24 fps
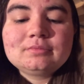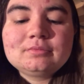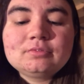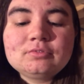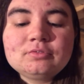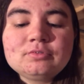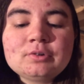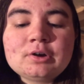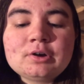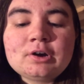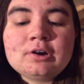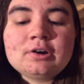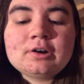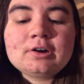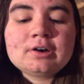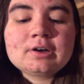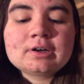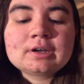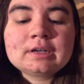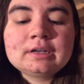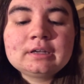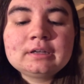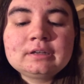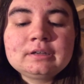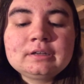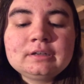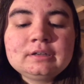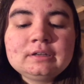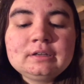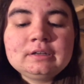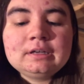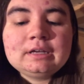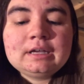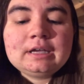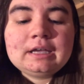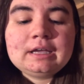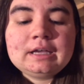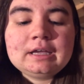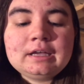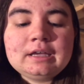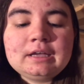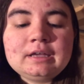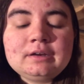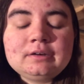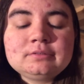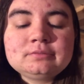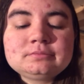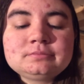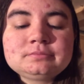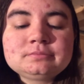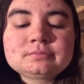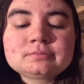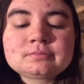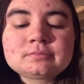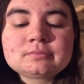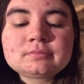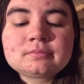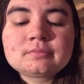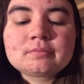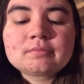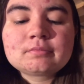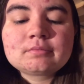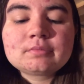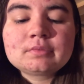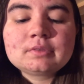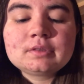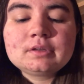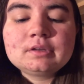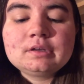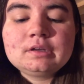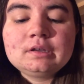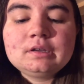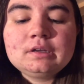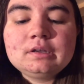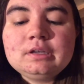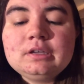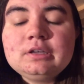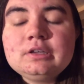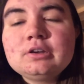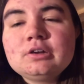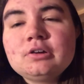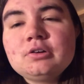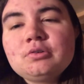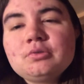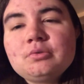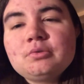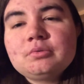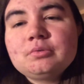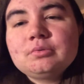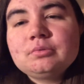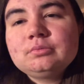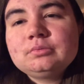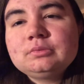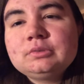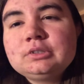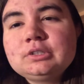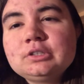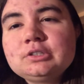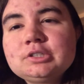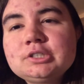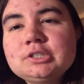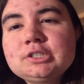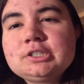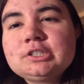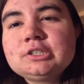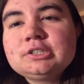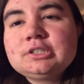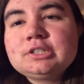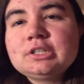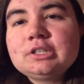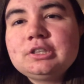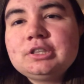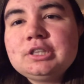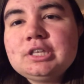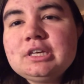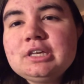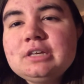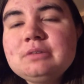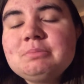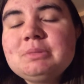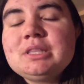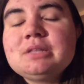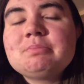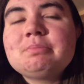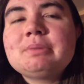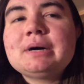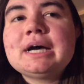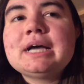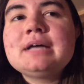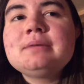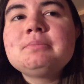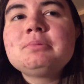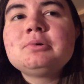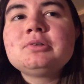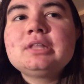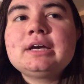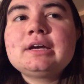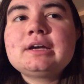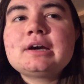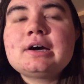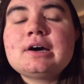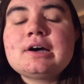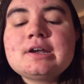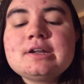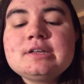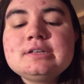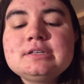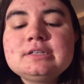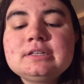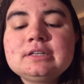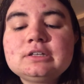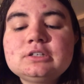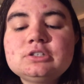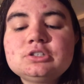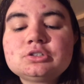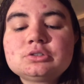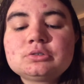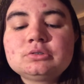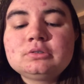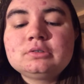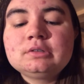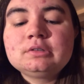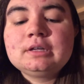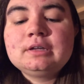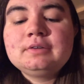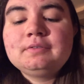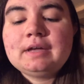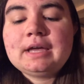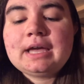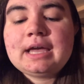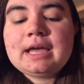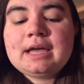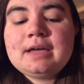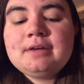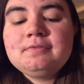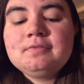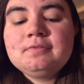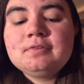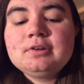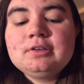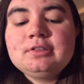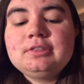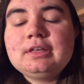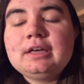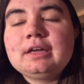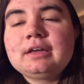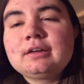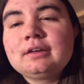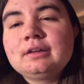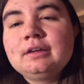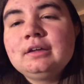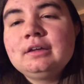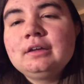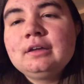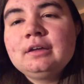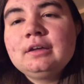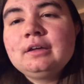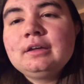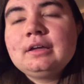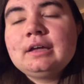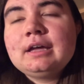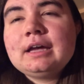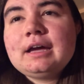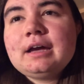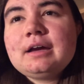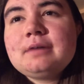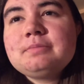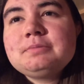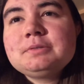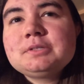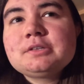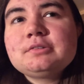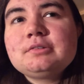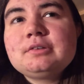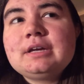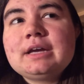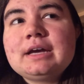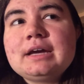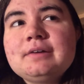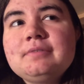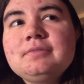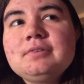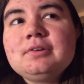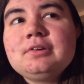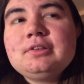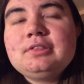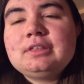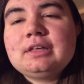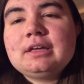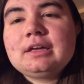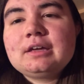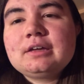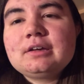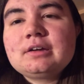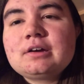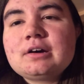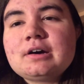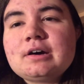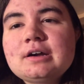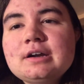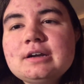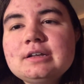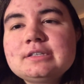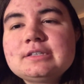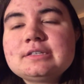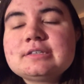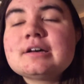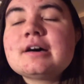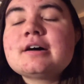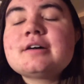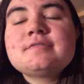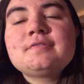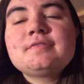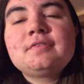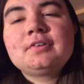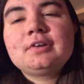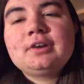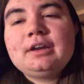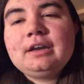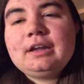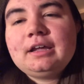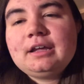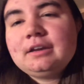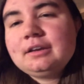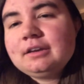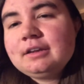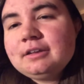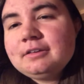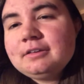wrong. And, you know, there's just a theme in the Bible that God is in control of everything, absolutely everything, and God is sovereign, and He